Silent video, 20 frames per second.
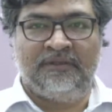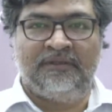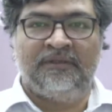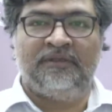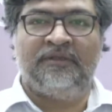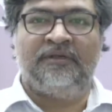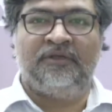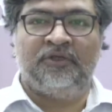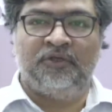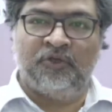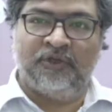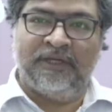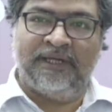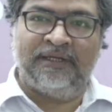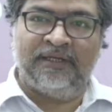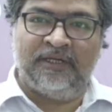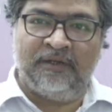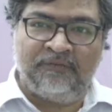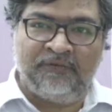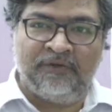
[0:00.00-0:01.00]
You can
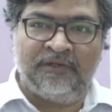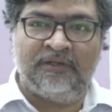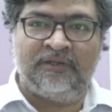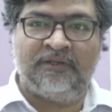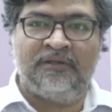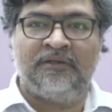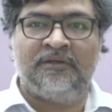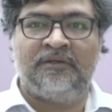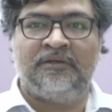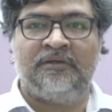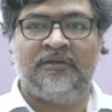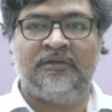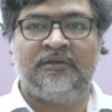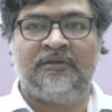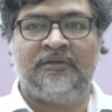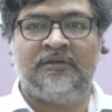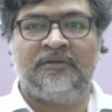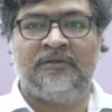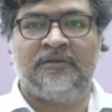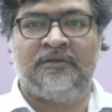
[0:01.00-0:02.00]
refer
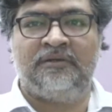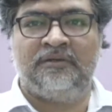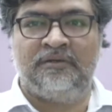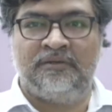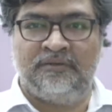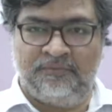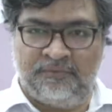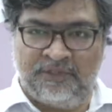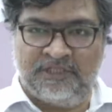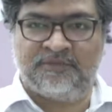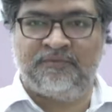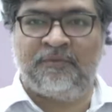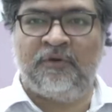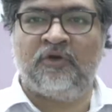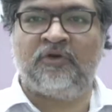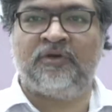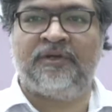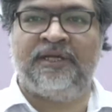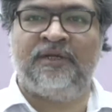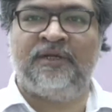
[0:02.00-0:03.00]
this book,
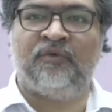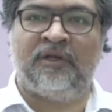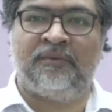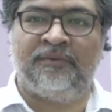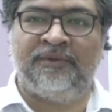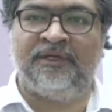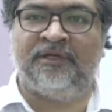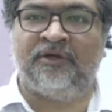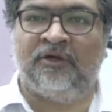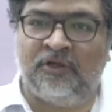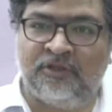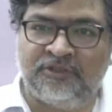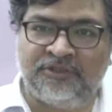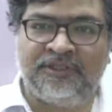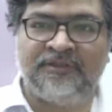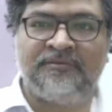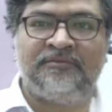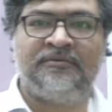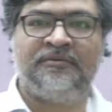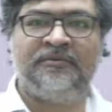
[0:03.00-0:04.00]
Environment Ecology,
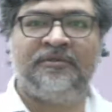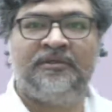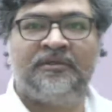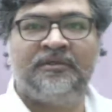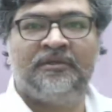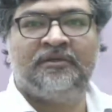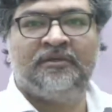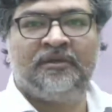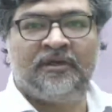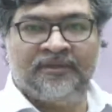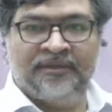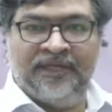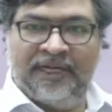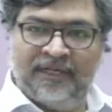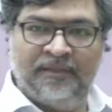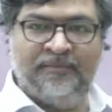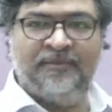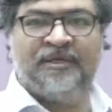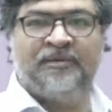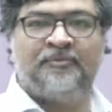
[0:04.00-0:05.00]
a
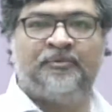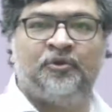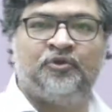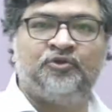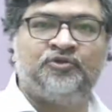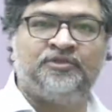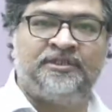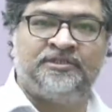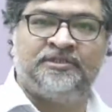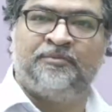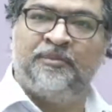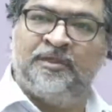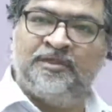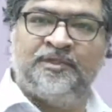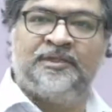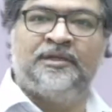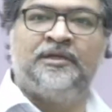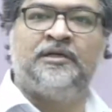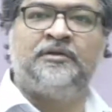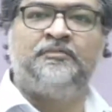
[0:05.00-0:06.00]
dynamic approach, is a
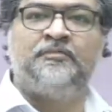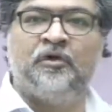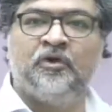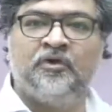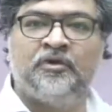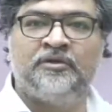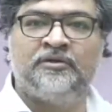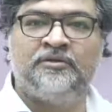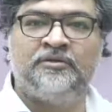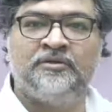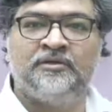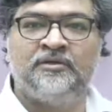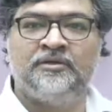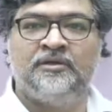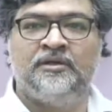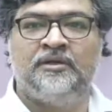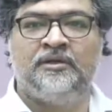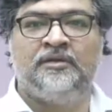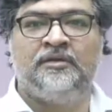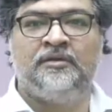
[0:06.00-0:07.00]
multicolored book
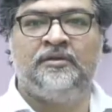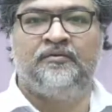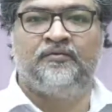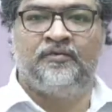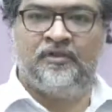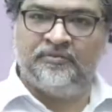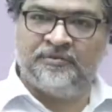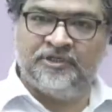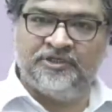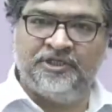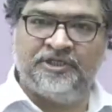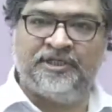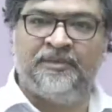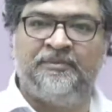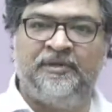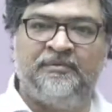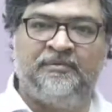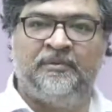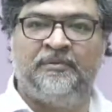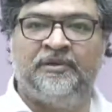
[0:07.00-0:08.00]
from the GKP
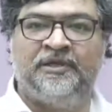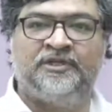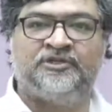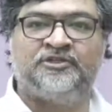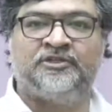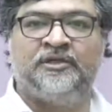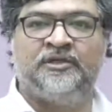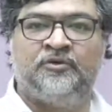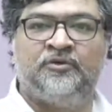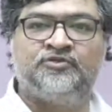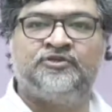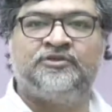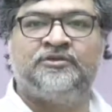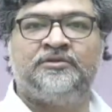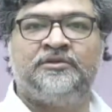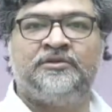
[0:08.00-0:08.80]
Publication House.